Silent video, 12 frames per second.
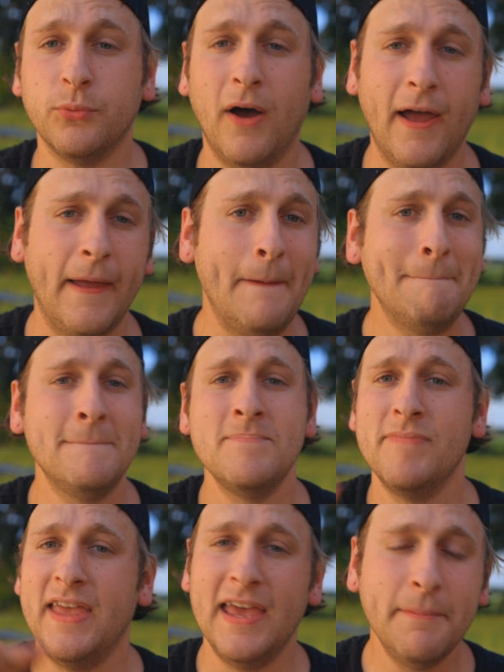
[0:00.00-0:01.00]
why.
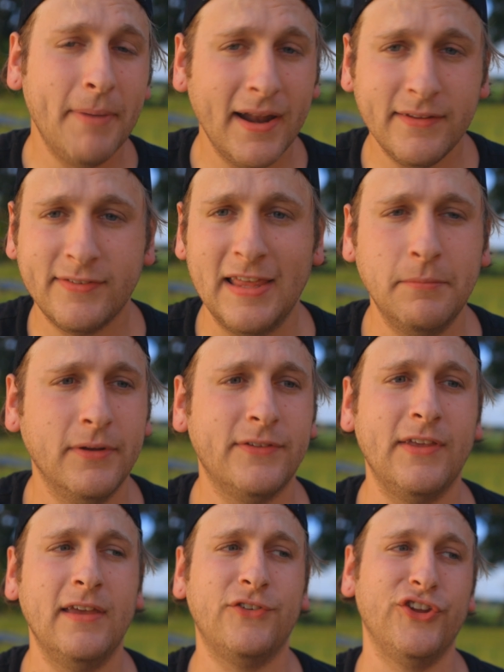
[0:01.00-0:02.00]
In-body
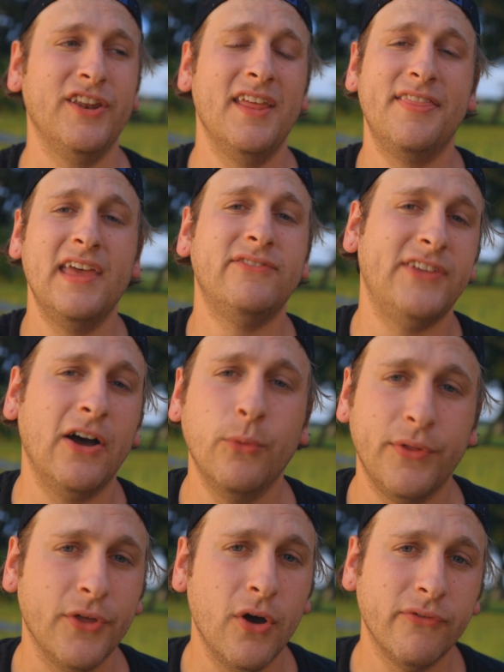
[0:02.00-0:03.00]
stabilization, they've dealt
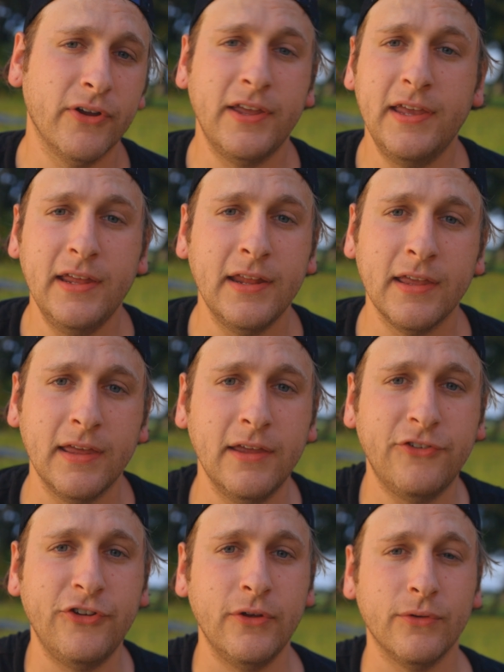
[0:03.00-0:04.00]
with overheating
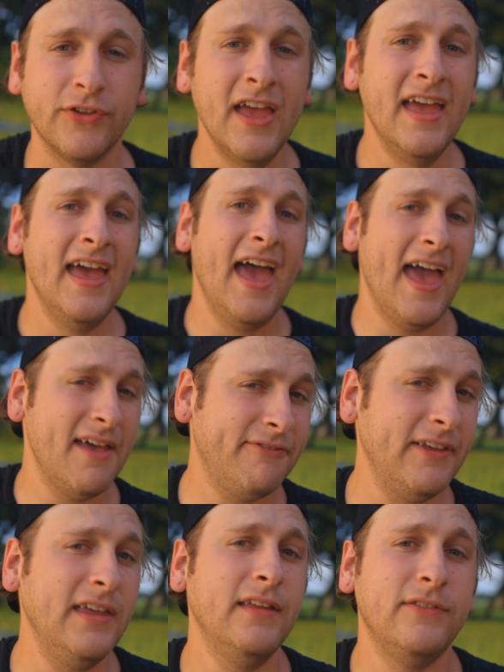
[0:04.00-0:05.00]
issues.
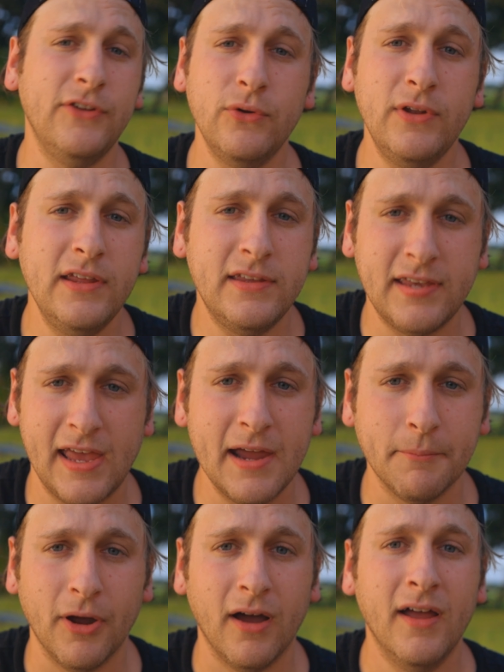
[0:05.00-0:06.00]
Heavy duty
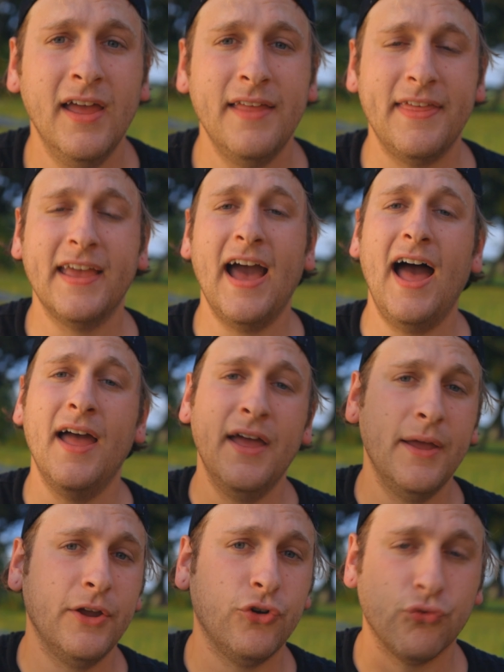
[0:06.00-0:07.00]
camera, they got
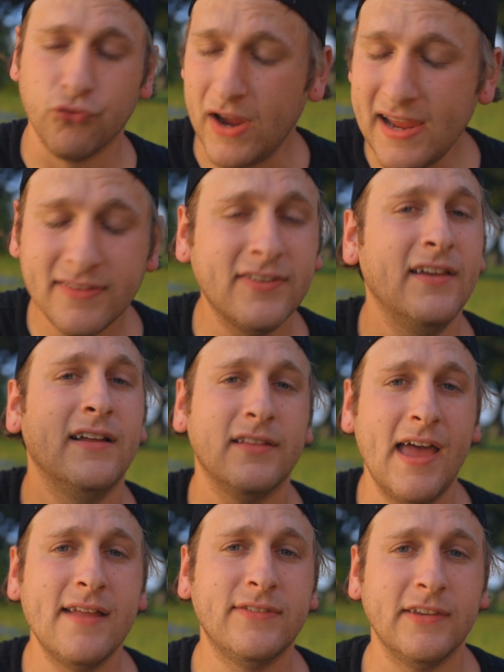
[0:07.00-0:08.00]
great
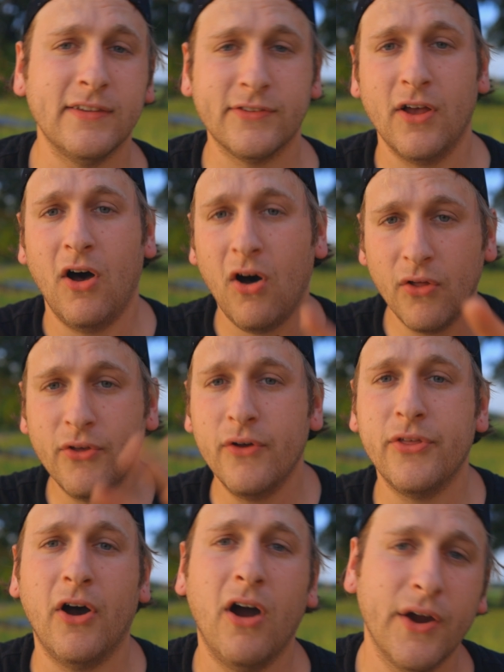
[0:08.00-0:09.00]
lenses. Although
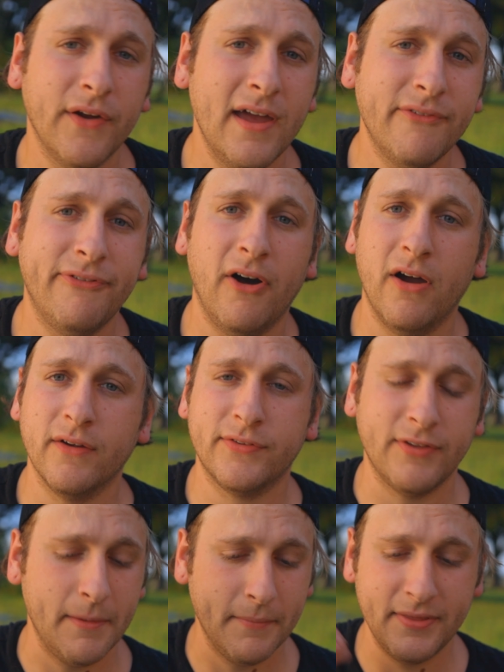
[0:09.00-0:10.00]
the RF are
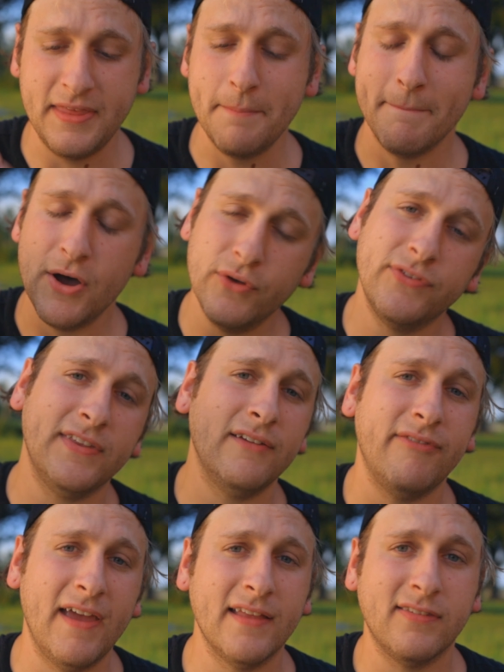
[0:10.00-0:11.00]
some of the most
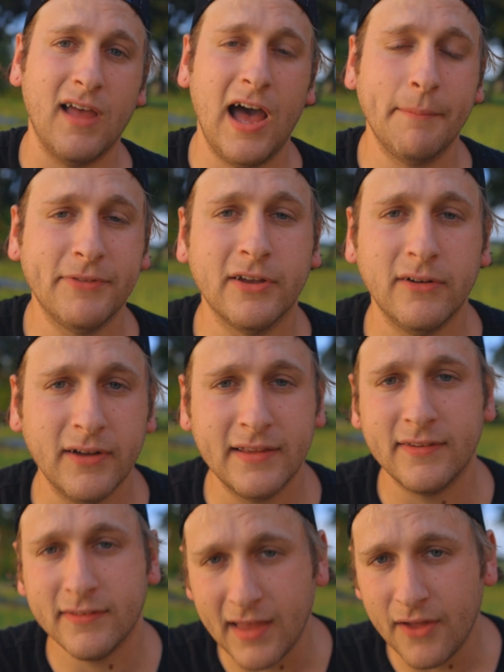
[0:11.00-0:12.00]
advanced optical
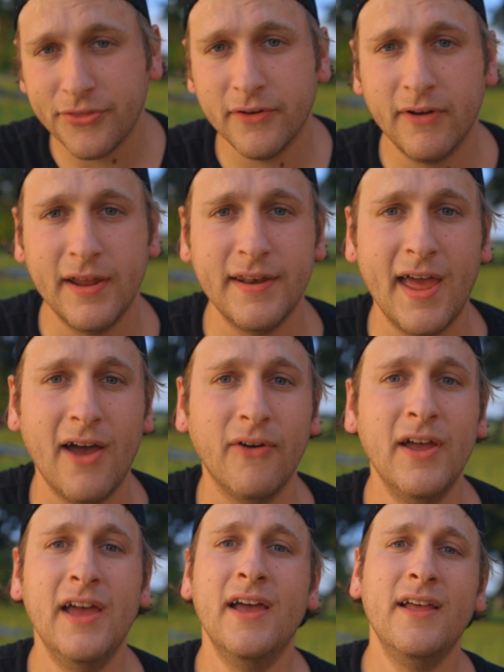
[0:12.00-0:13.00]
lenses out there right now,
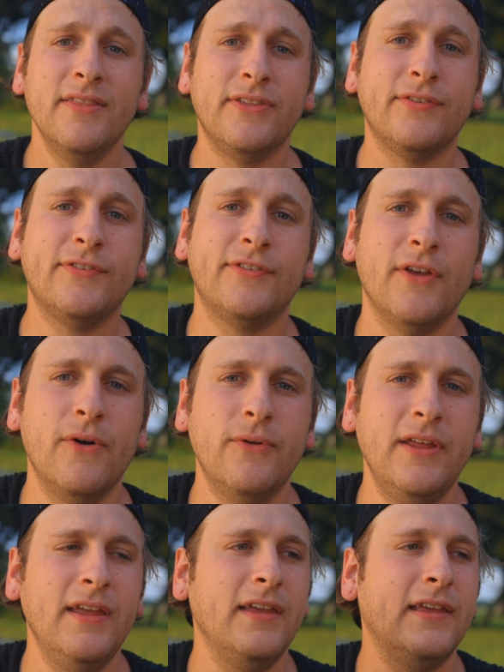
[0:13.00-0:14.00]
the
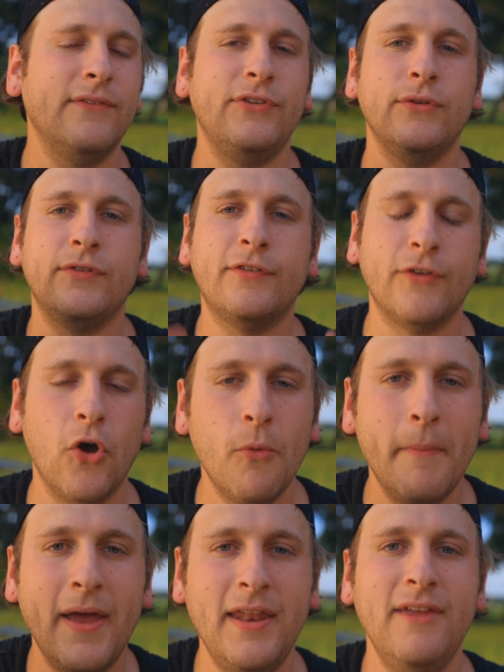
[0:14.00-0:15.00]
Sony gives you so
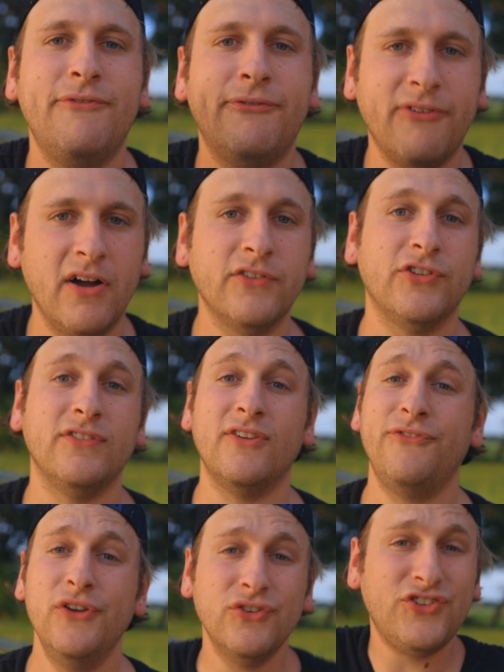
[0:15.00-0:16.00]
many functions.
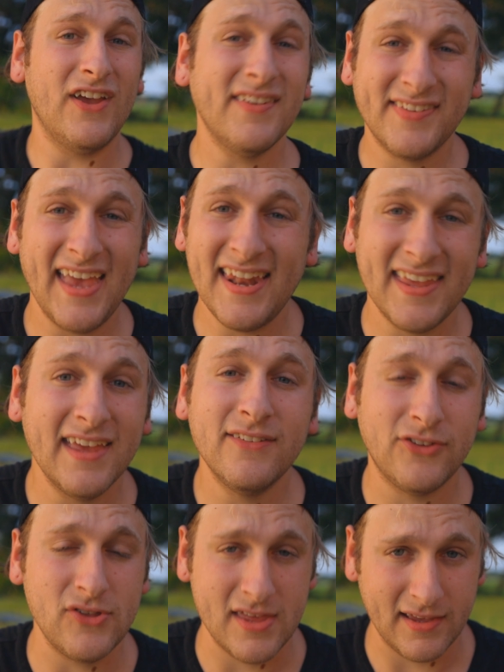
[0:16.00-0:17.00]
If you're just getting
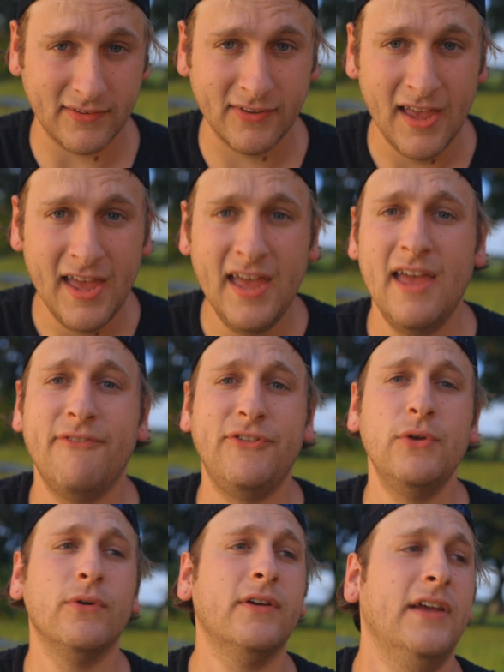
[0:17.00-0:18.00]
into this, if
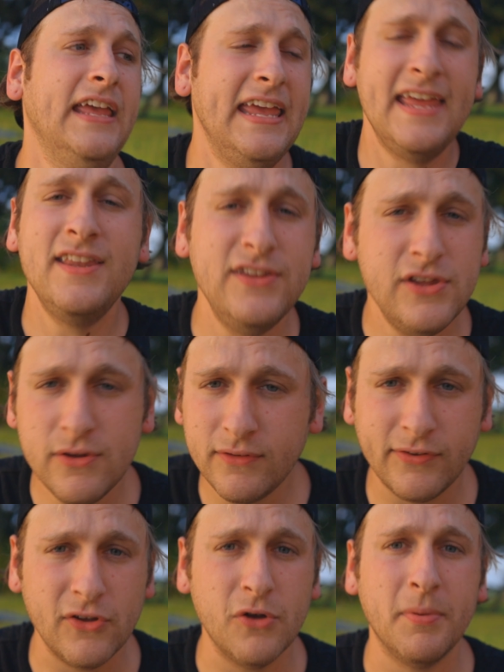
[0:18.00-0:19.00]
you are in
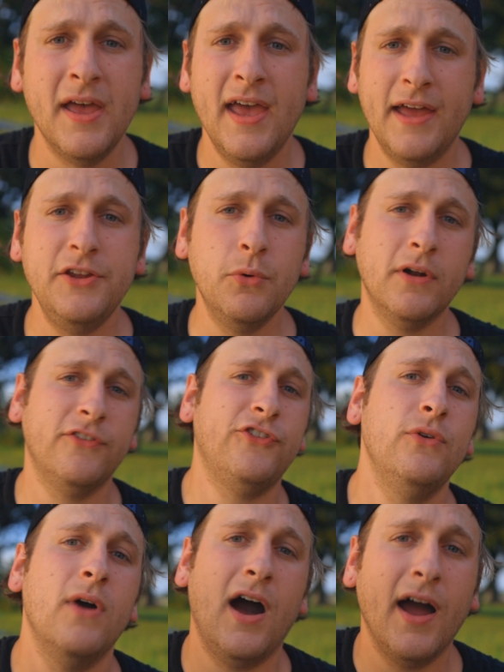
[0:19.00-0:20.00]
YouTube and you want to
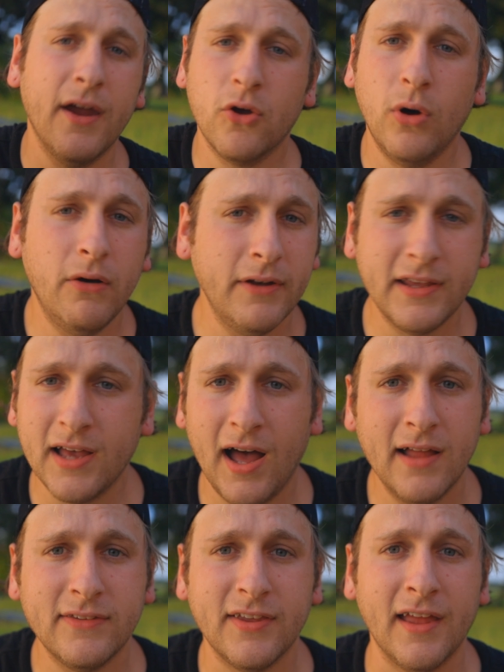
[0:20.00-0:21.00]
shoot higher quality
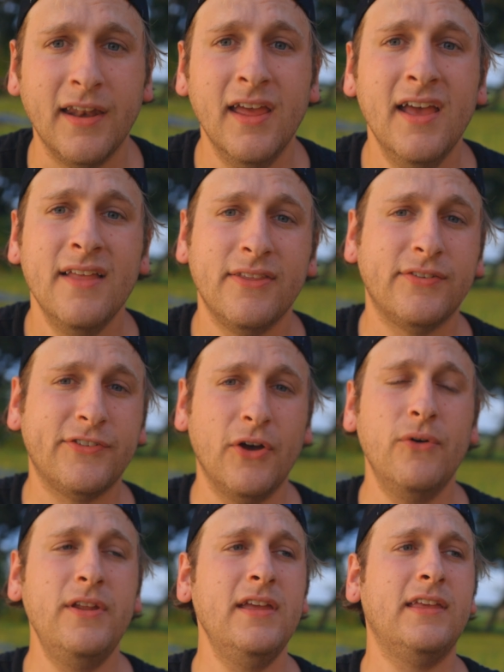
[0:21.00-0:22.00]
content, the
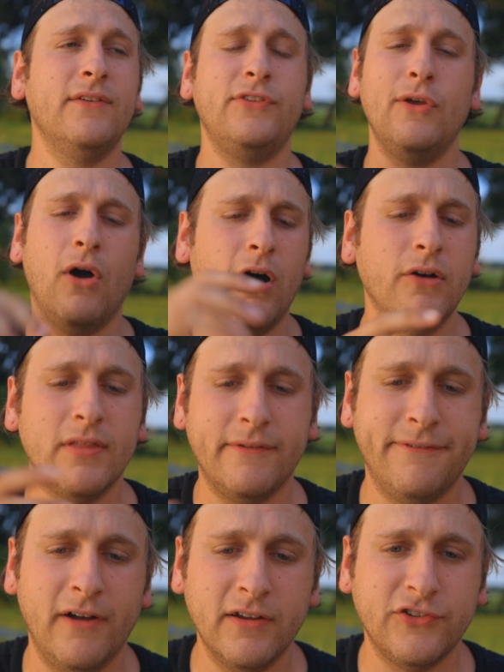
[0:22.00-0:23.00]
Sony gives you all of the
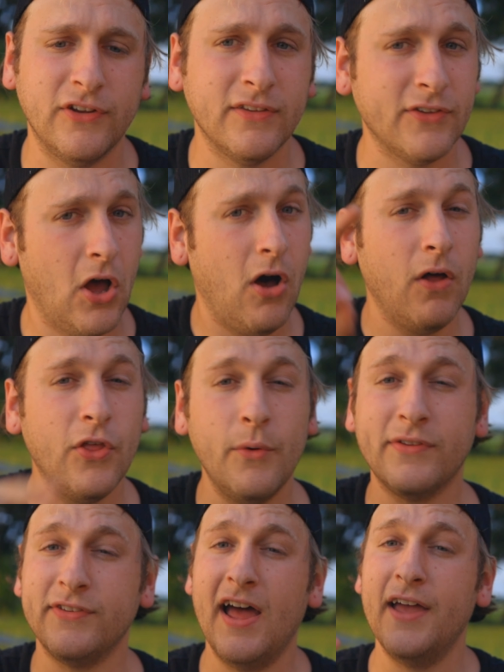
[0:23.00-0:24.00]
functions. Although
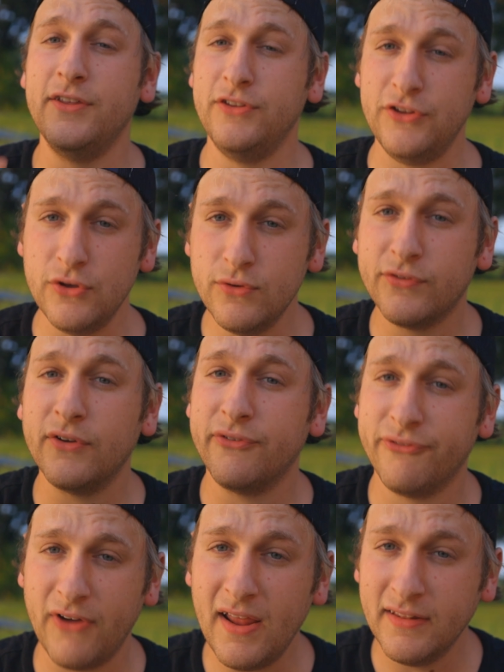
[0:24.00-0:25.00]
it's not user
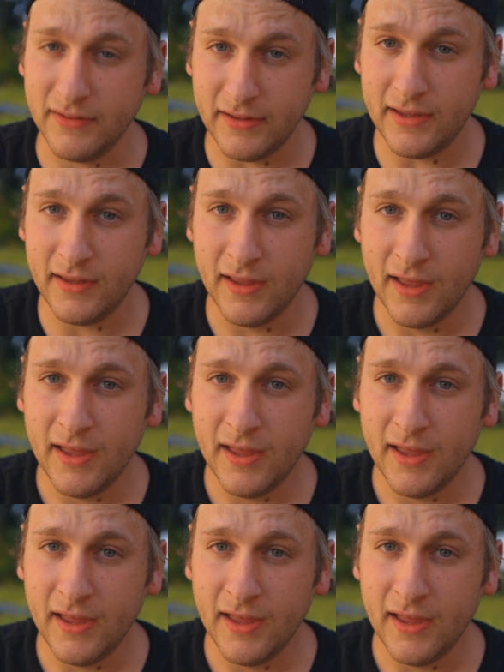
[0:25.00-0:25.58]
friendly,